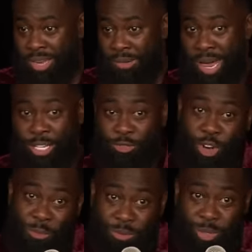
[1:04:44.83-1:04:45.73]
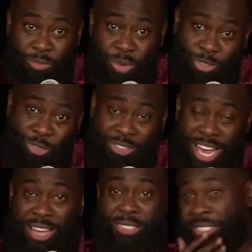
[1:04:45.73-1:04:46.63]
Right, because Roman was born
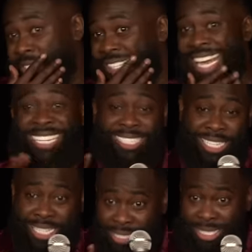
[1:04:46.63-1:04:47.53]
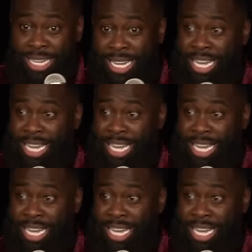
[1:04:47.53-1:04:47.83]
2018,